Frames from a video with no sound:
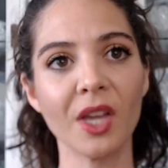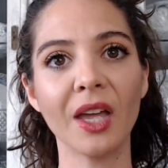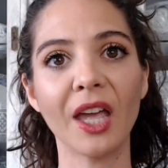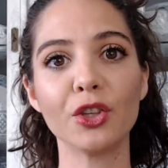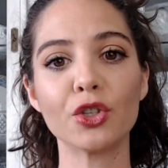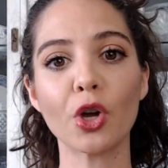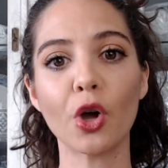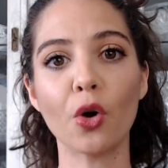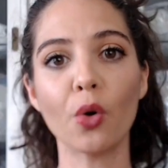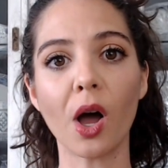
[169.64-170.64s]
And
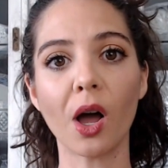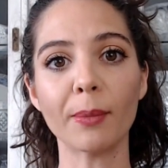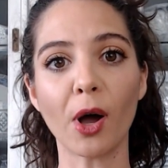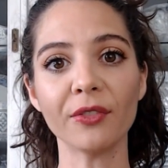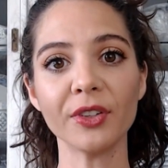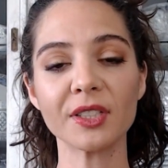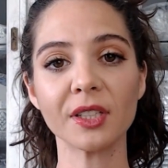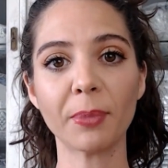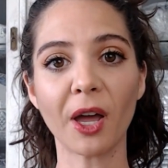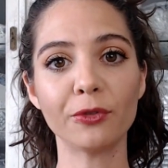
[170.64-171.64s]
so um, obviously
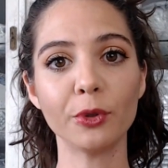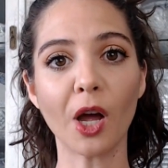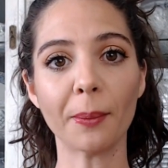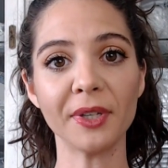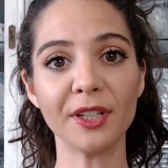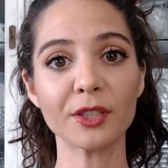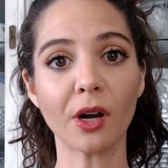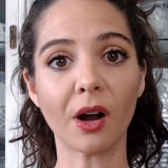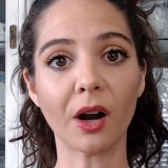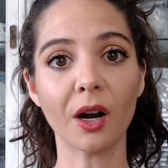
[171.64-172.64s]
pet food companies
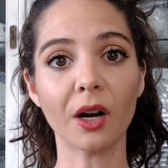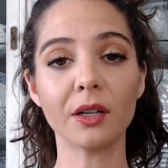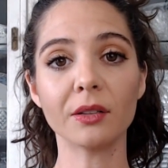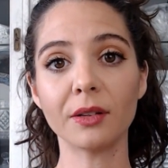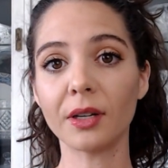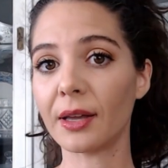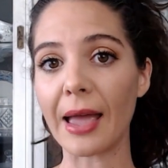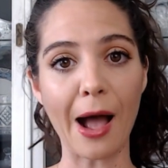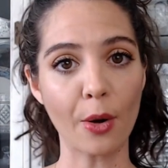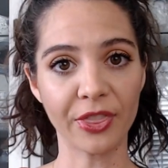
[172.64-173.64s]
are
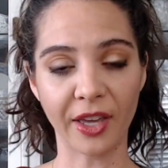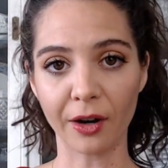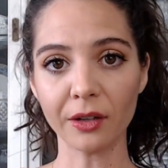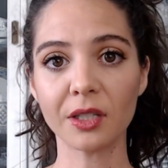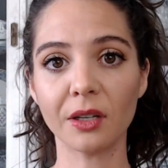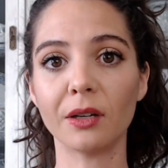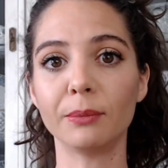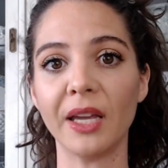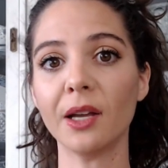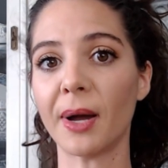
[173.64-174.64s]
out there to
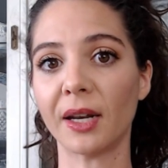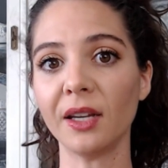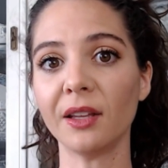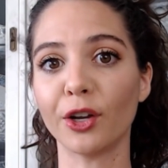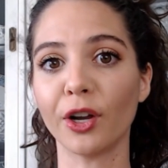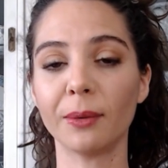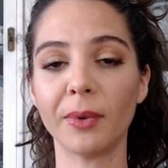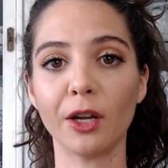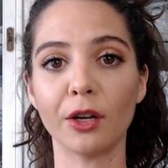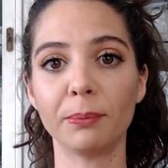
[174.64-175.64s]
make money and they're going to
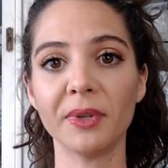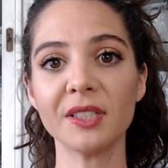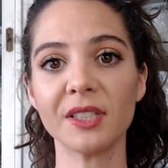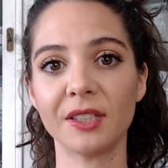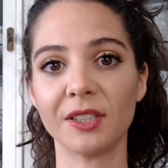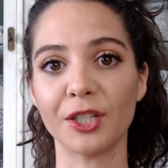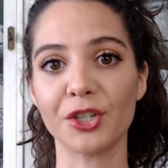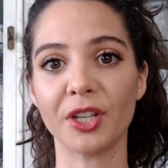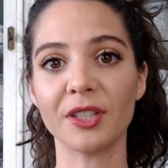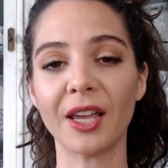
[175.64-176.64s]
make good business
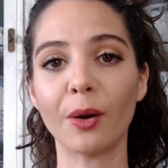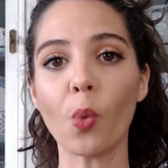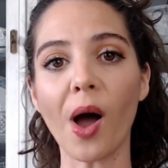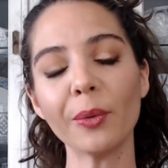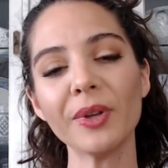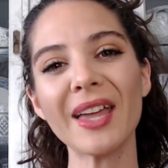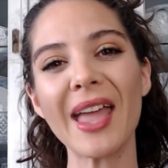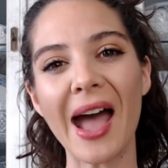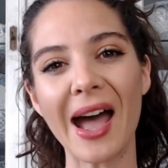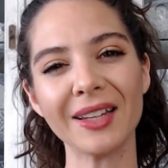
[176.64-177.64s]
decisions. And why would they
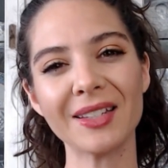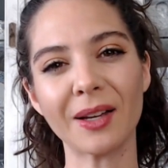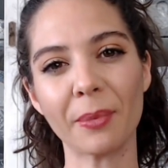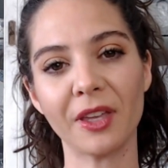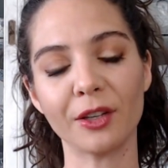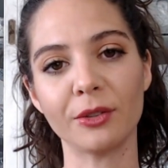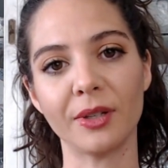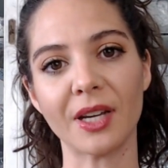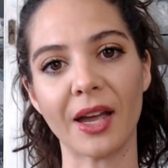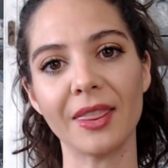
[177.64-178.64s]
add something to a
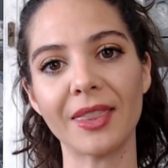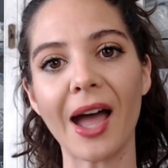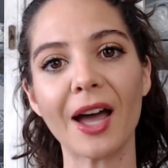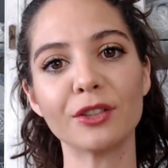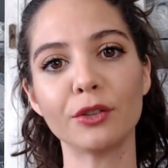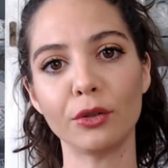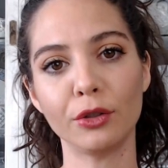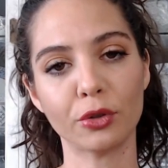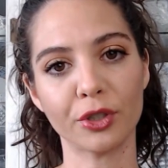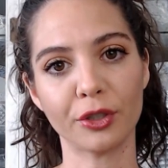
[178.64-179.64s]
diet that has no
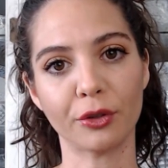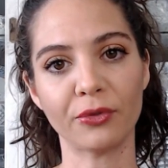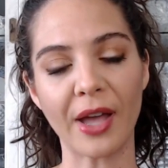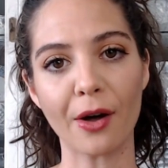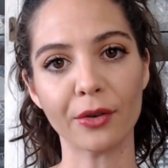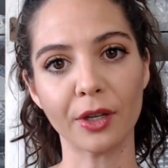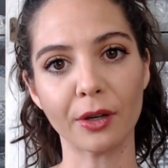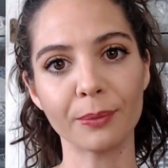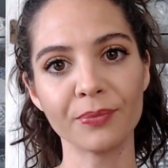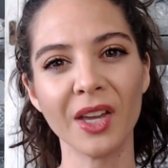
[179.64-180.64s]
nutritional value?
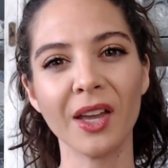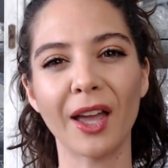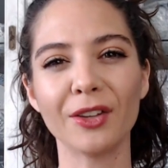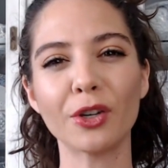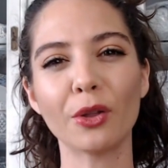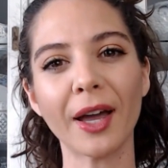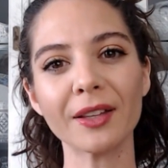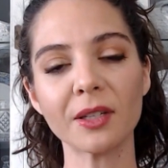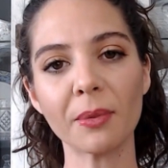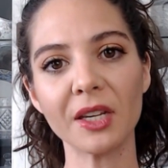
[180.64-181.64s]
And so that's
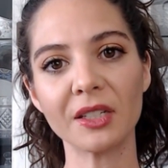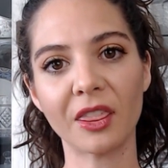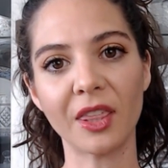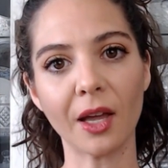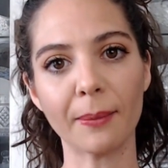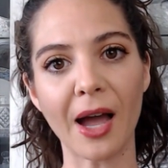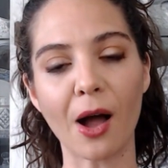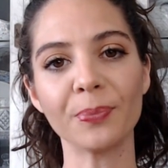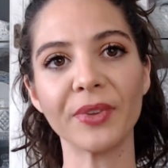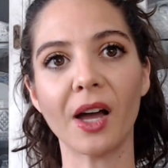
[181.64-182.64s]
something to think about.